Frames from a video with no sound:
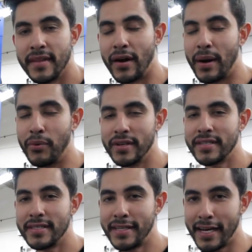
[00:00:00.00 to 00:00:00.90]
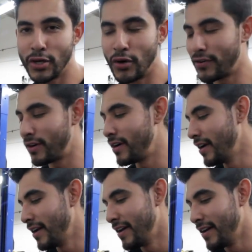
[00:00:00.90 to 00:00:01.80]
All right, boys. Day's over.
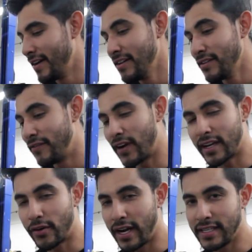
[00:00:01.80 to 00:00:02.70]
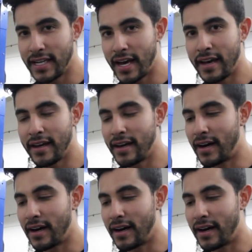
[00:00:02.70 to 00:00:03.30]
Fucking crazy day.